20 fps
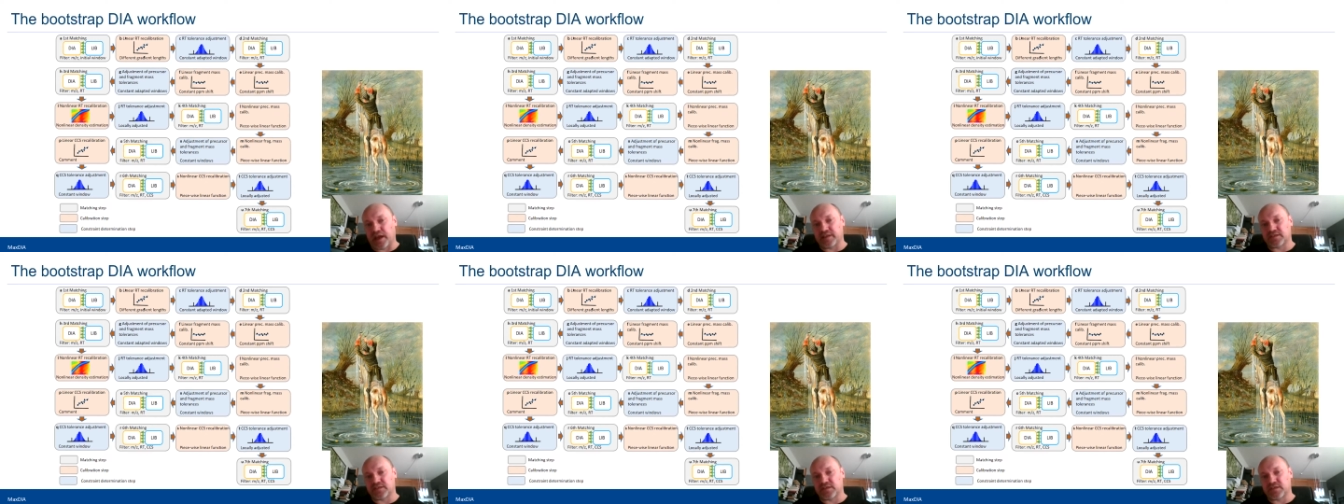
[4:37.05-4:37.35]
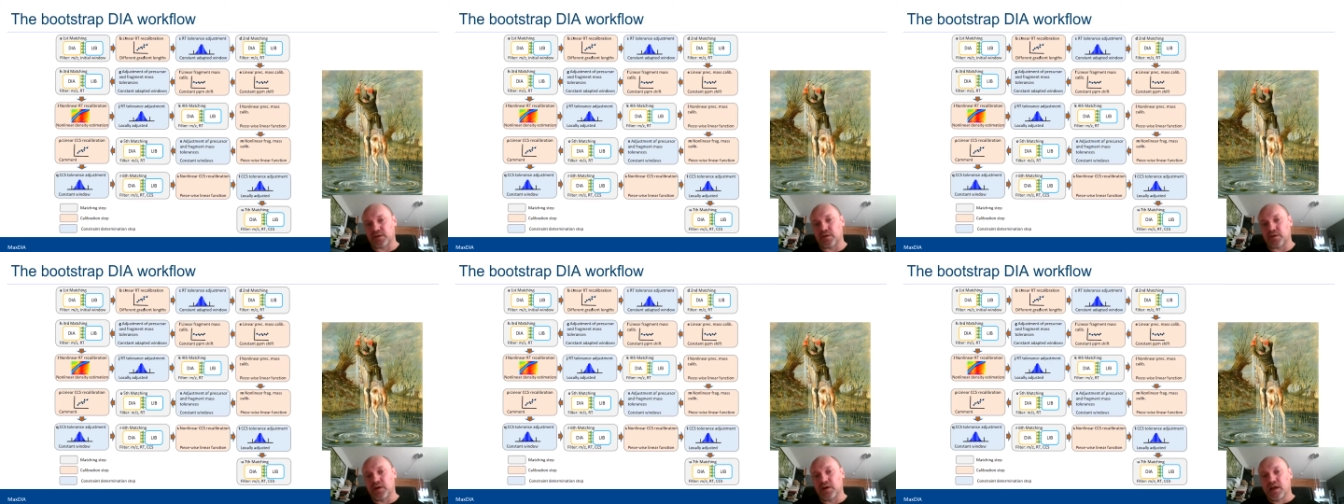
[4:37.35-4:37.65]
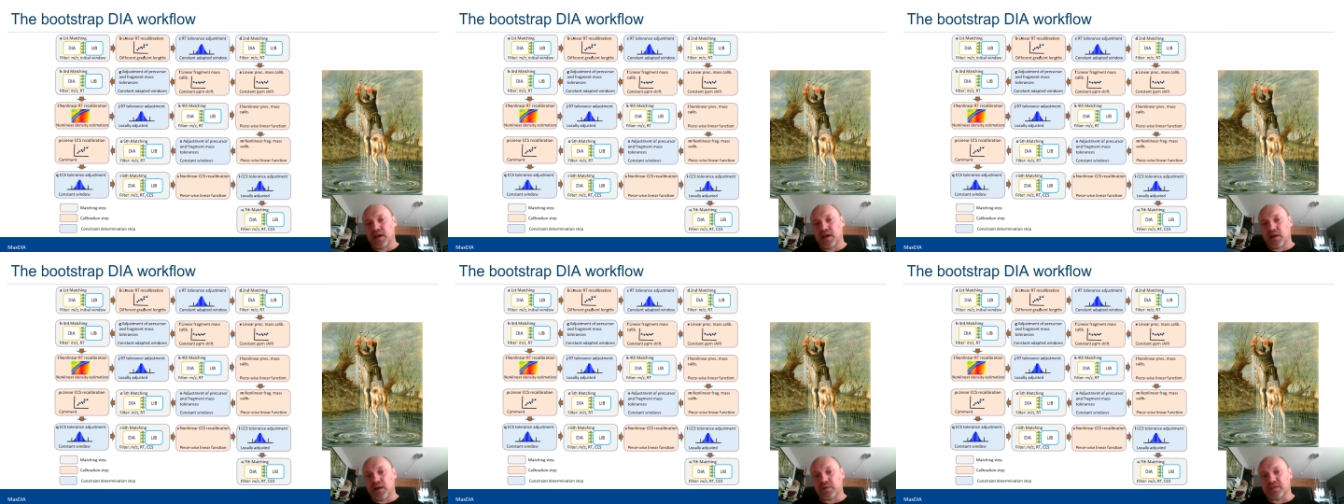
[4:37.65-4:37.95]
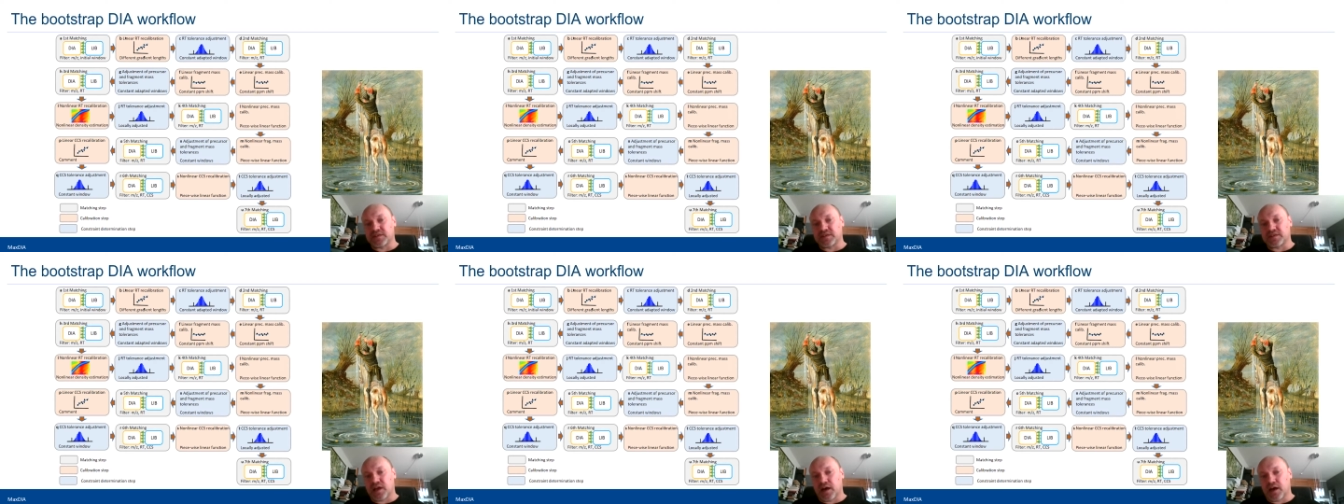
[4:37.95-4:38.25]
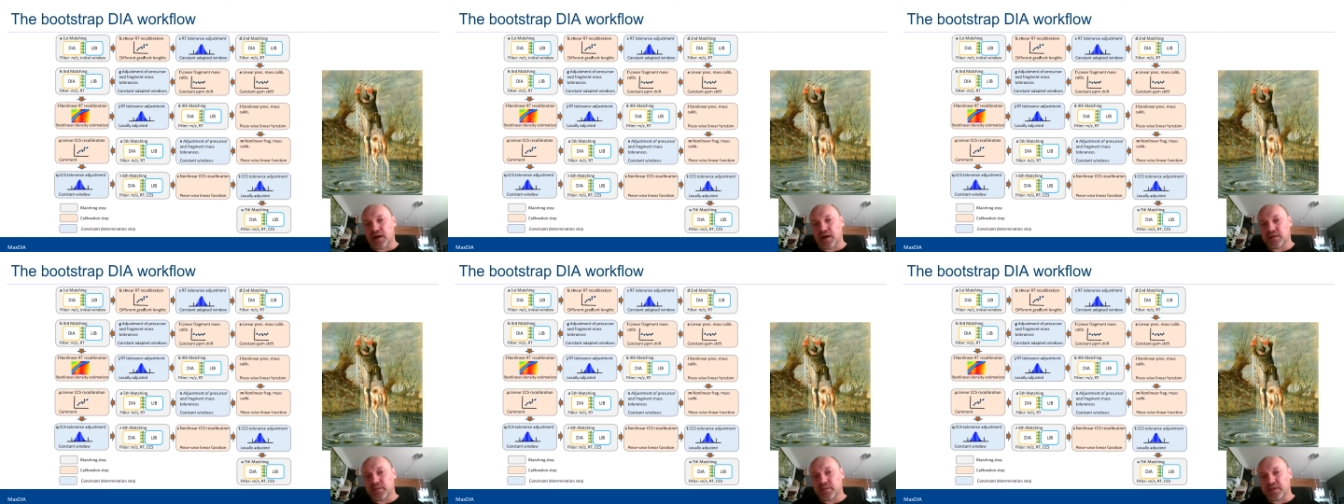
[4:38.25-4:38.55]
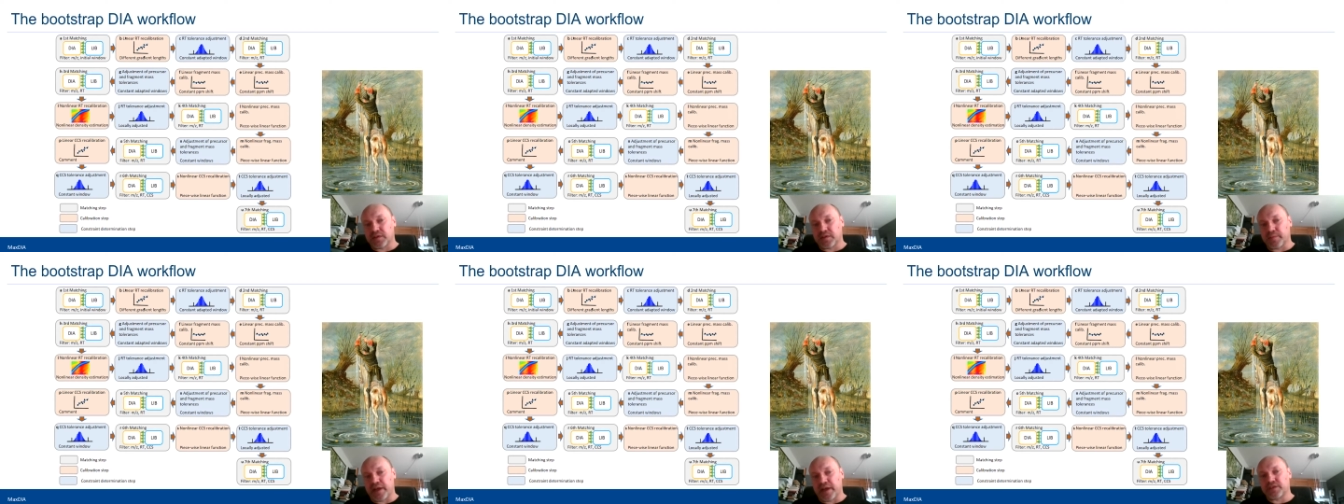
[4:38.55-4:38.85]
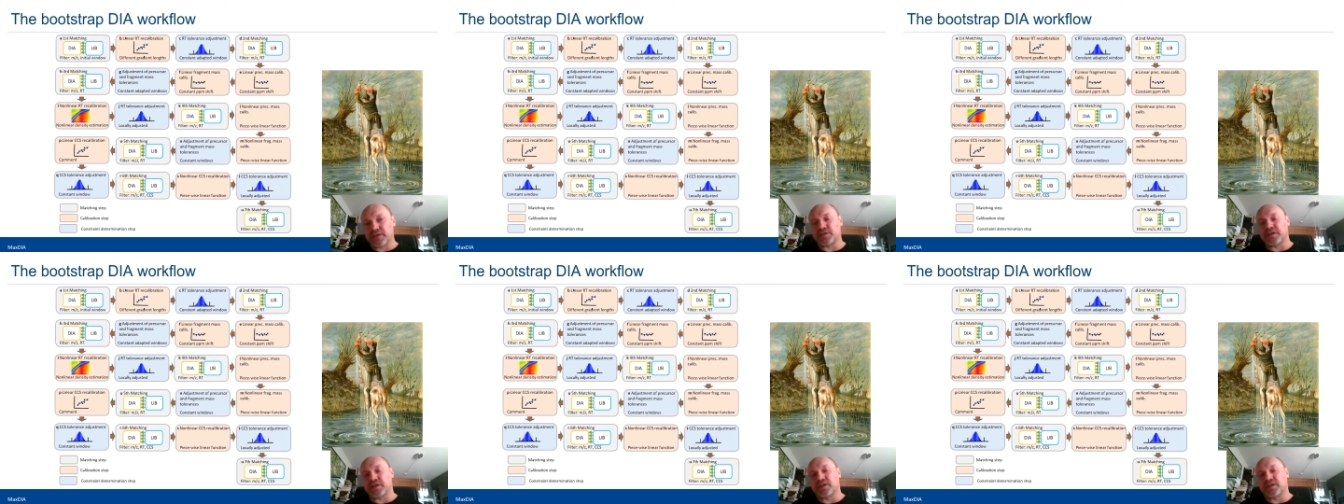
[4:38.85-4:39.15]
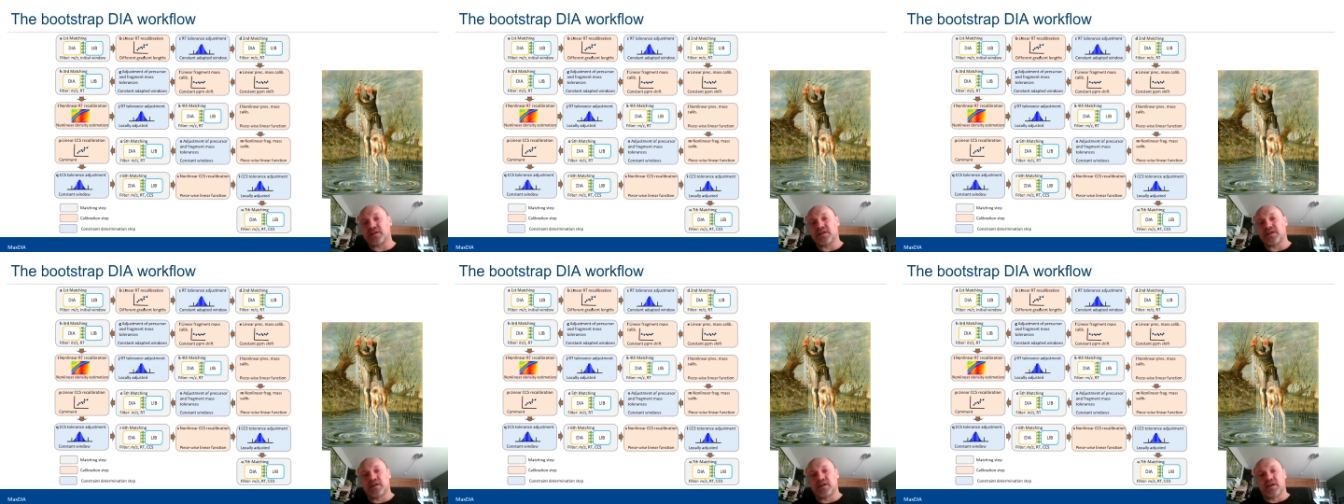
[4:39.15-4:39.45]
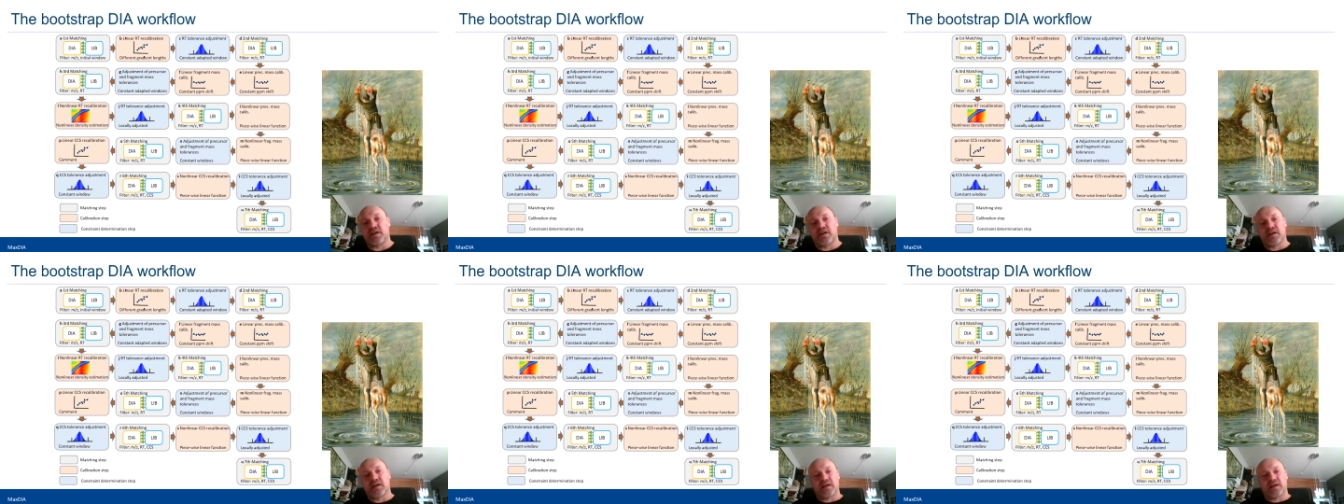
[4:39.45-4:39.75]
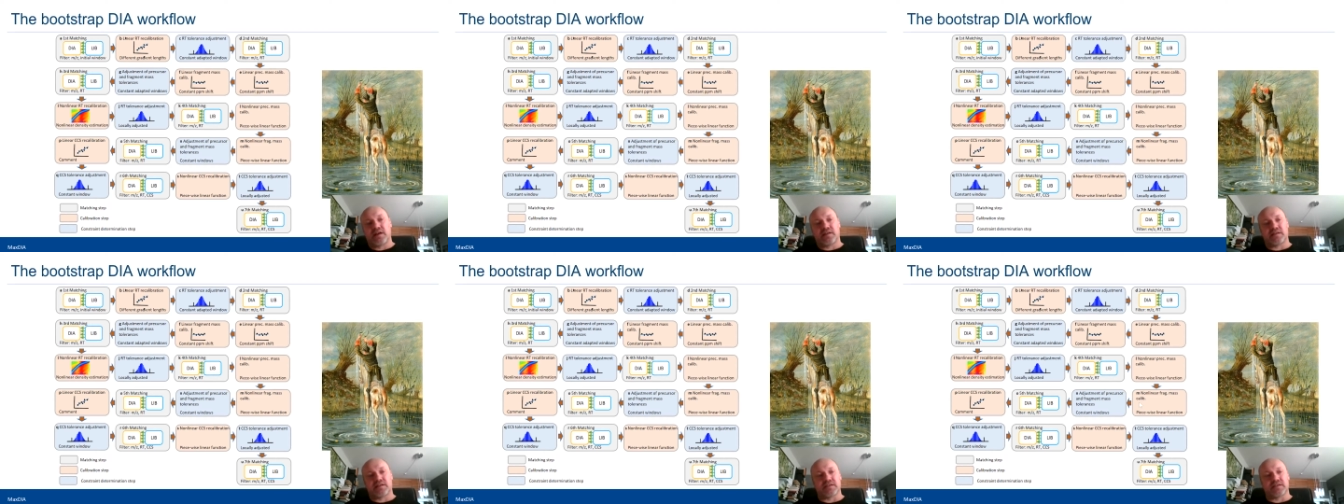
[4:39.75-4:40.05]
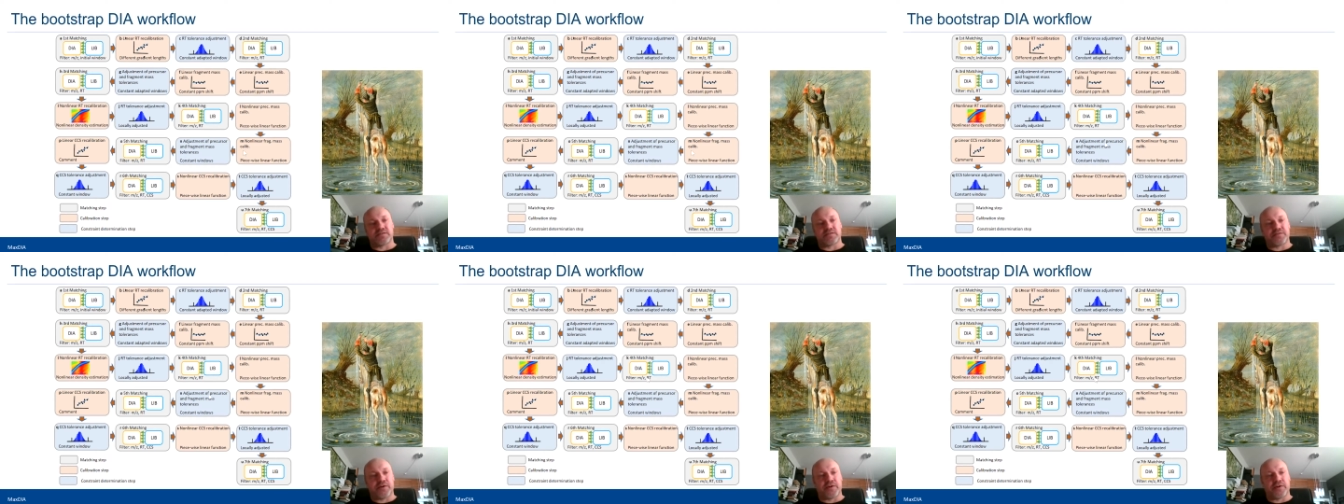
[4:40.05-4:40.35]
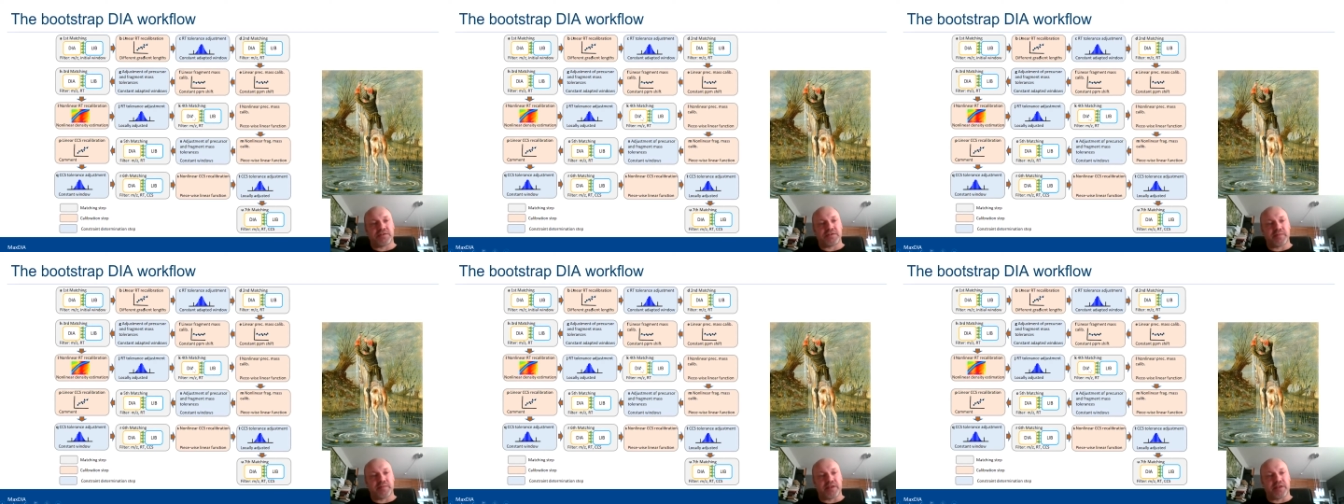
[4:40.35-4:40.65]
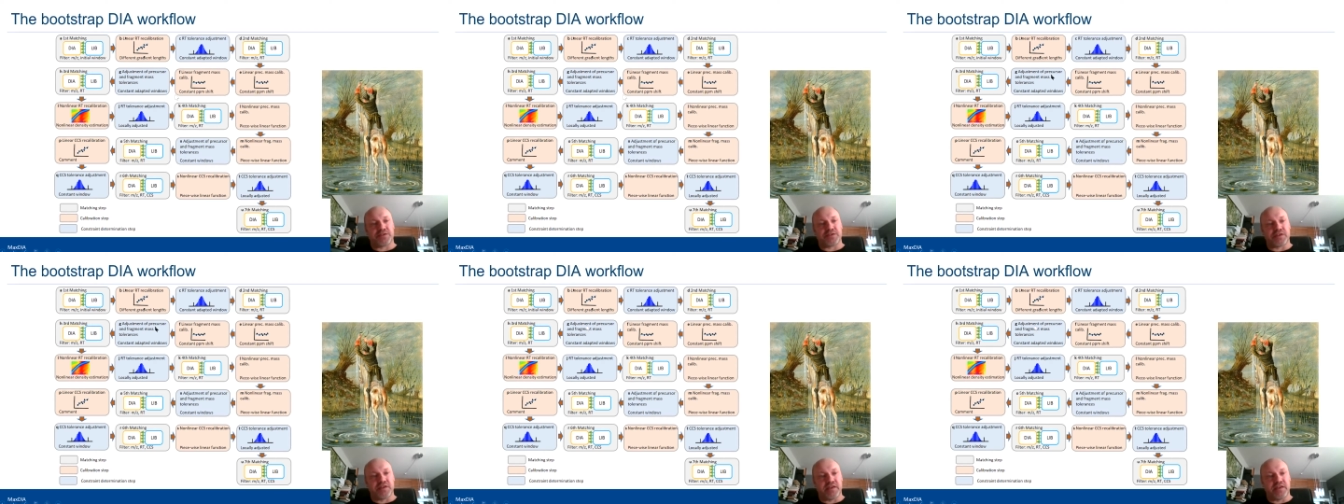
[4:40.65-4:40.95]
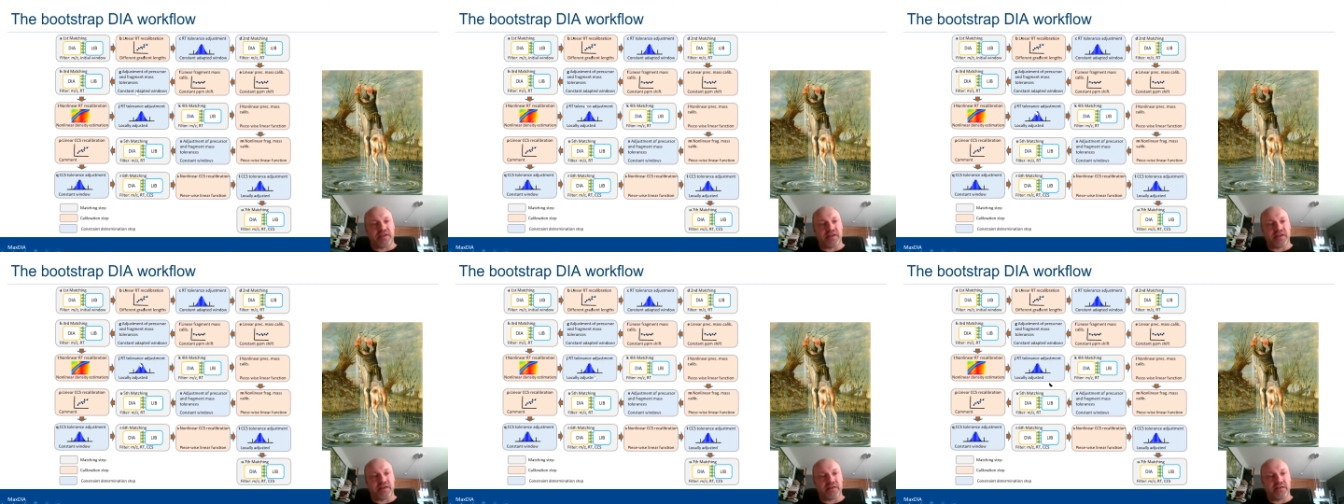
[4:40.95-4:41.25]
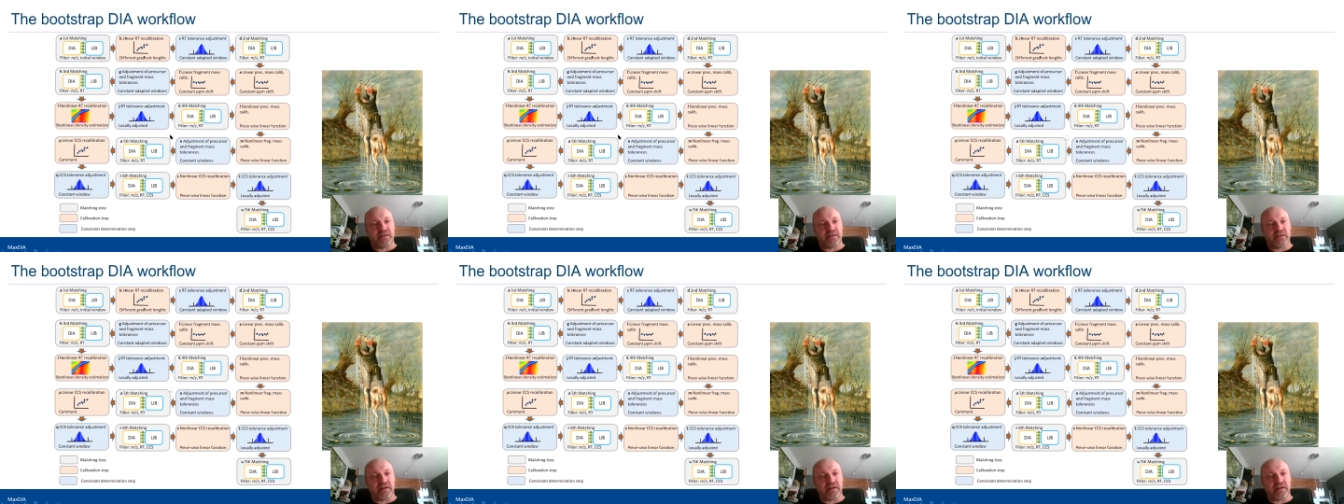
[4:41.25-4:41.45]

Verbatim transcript: And so we start with a matching, this first matching here,